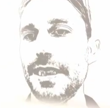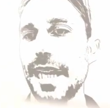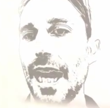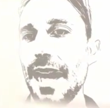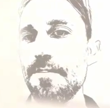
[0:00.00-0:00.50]

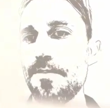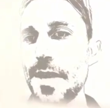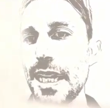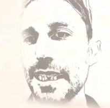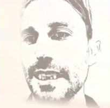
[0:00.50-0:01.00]
time?
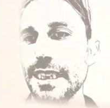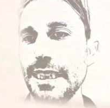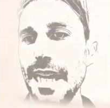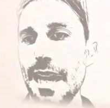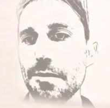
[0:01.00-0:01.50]

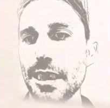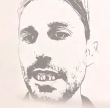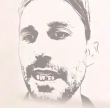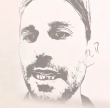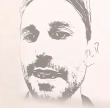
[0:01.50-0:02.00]
Not
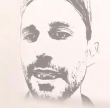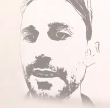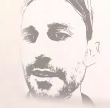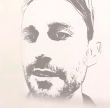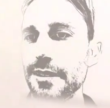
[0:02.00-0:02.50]
really
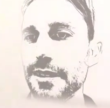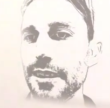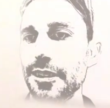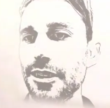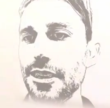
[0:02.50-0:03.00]
anything.
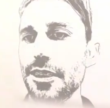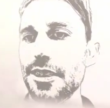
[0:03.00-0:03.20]
There's